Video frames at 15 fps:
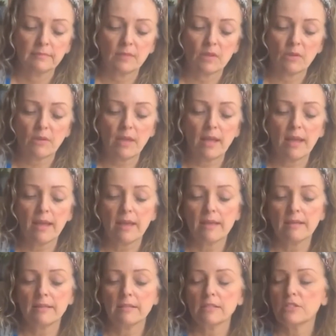
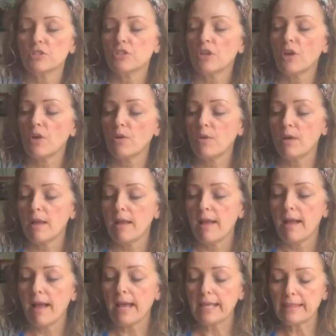Okay, so
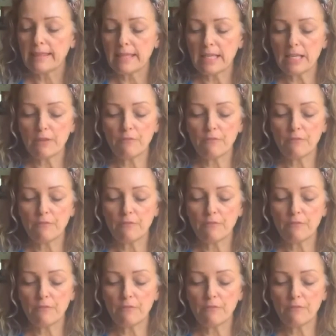I think